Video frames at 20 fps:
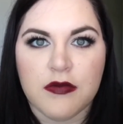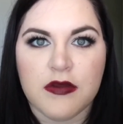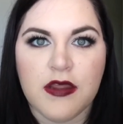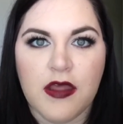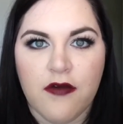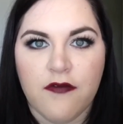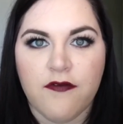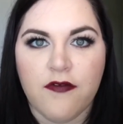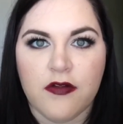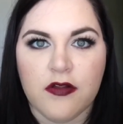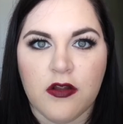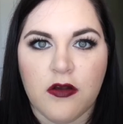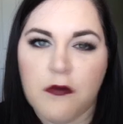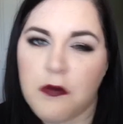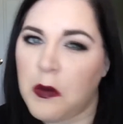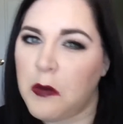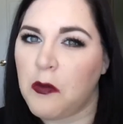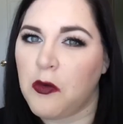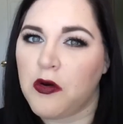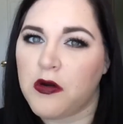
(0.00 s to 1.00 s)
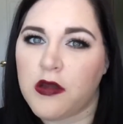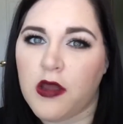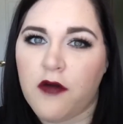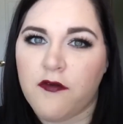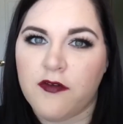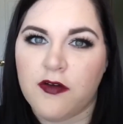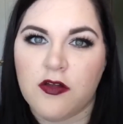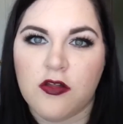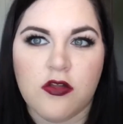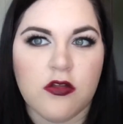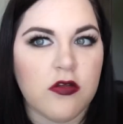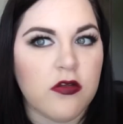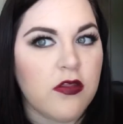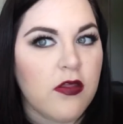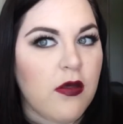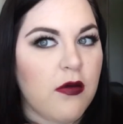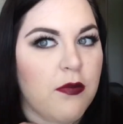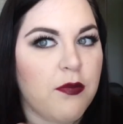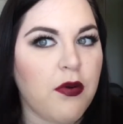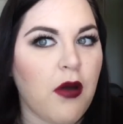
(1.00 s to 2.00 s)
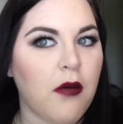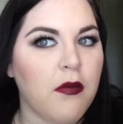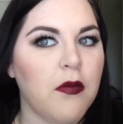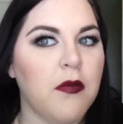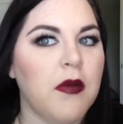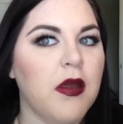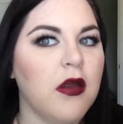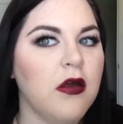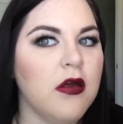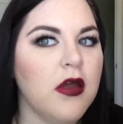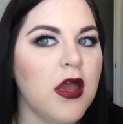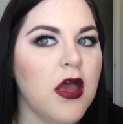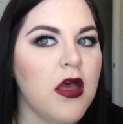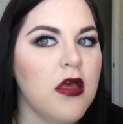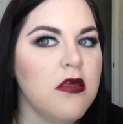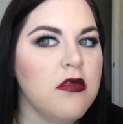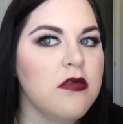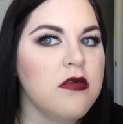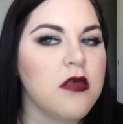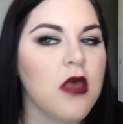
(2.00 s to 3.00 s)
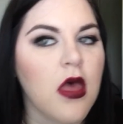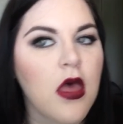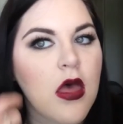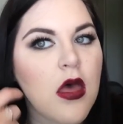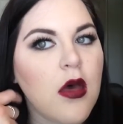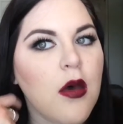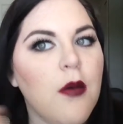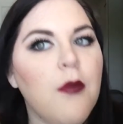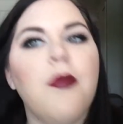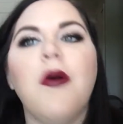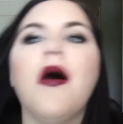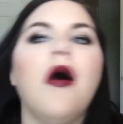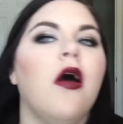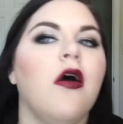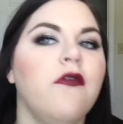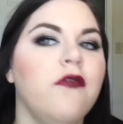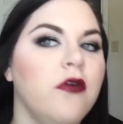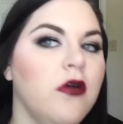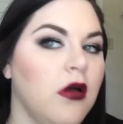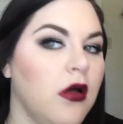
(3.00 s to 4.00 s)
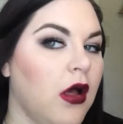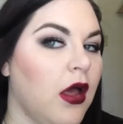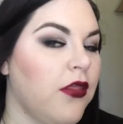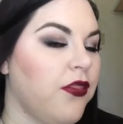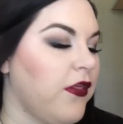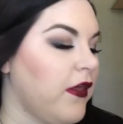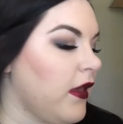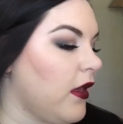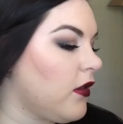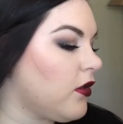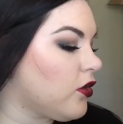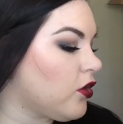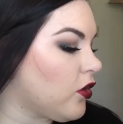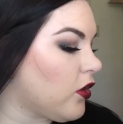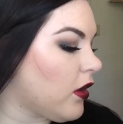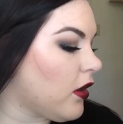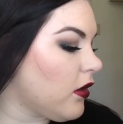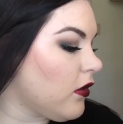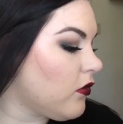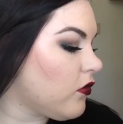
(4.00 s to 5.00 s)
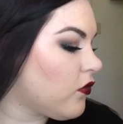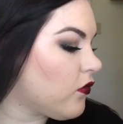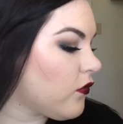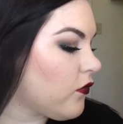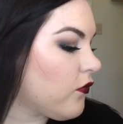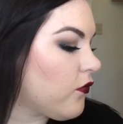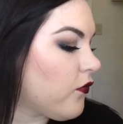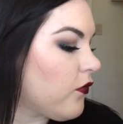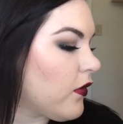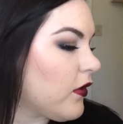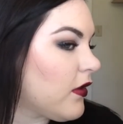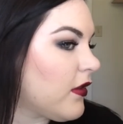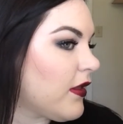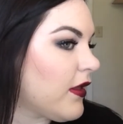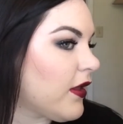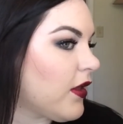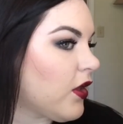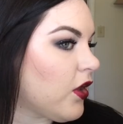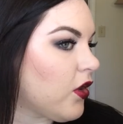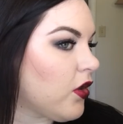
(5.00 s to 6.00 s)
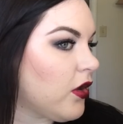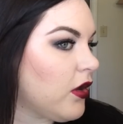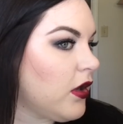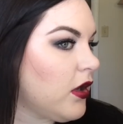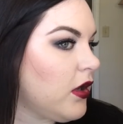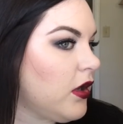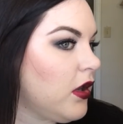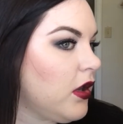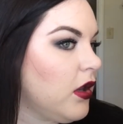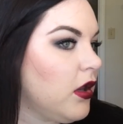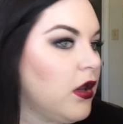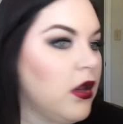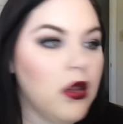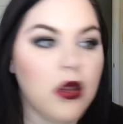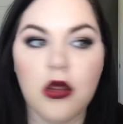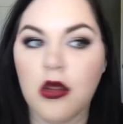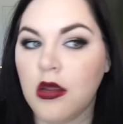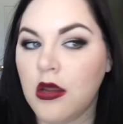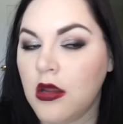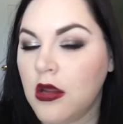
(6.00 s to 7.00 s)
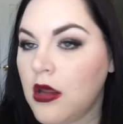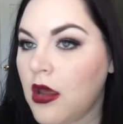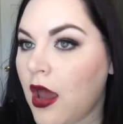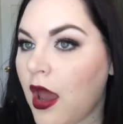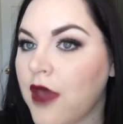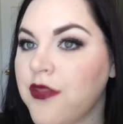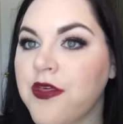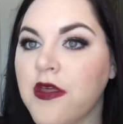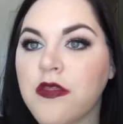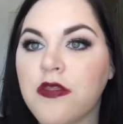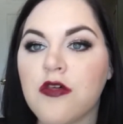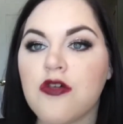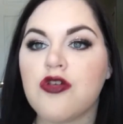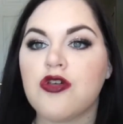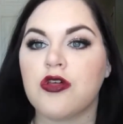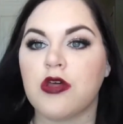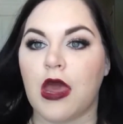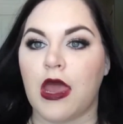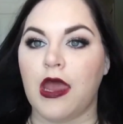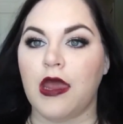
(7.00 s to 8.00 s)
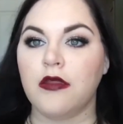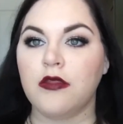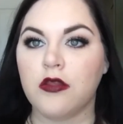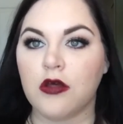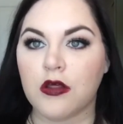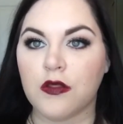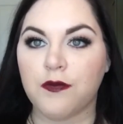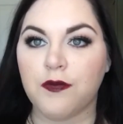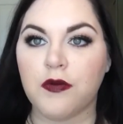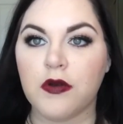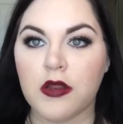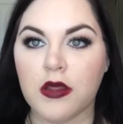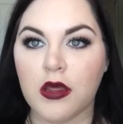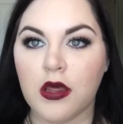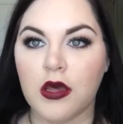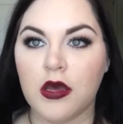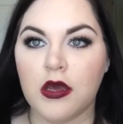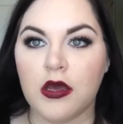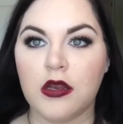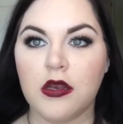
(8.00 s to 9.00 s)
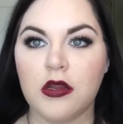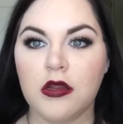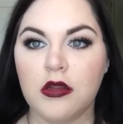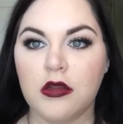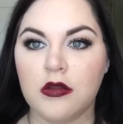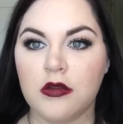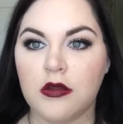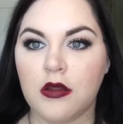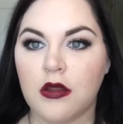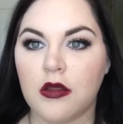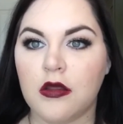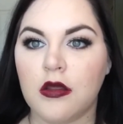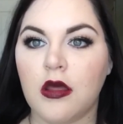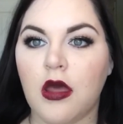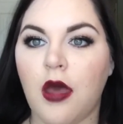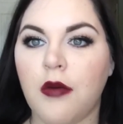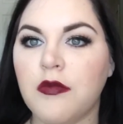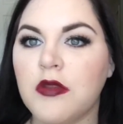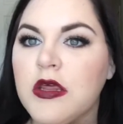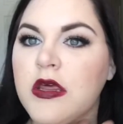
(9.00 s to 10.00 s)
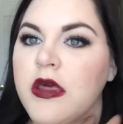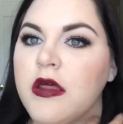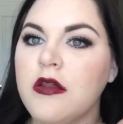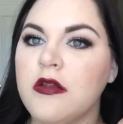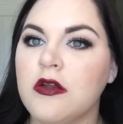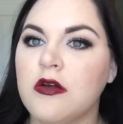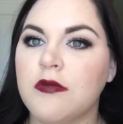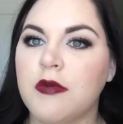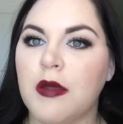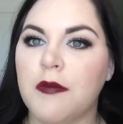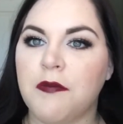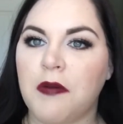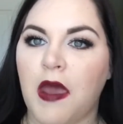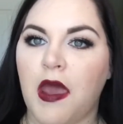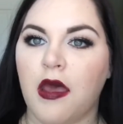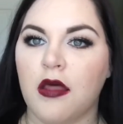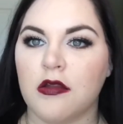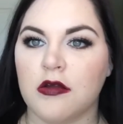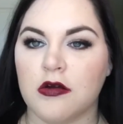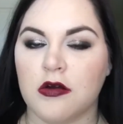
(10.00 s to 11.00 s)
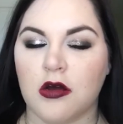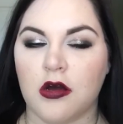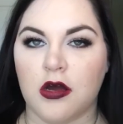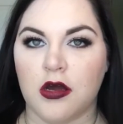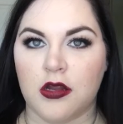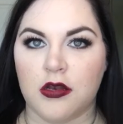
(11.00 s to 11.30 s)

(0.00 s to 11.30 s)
give a little bit more coverage to the problem areas. But overall, I think it looks really good. I think the shade looks pretty good. I'm looking a little bit paler